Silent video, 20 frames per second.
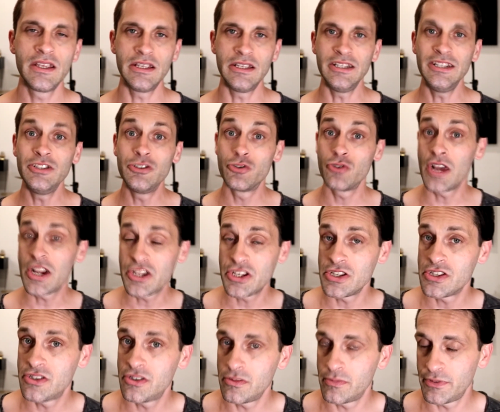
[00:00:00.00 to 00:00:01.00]
You need
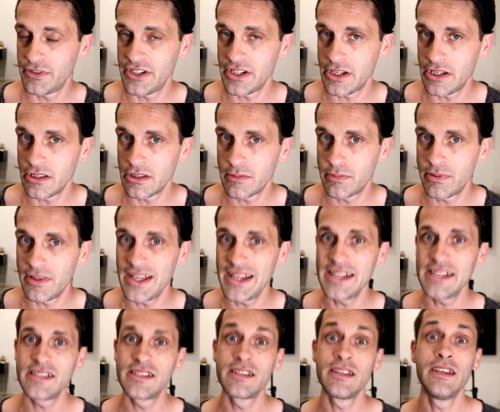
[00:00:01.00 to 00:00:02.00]
directions to a particular
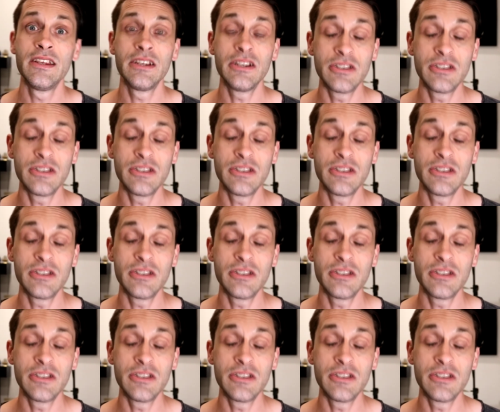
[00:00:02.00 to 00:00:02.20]
place,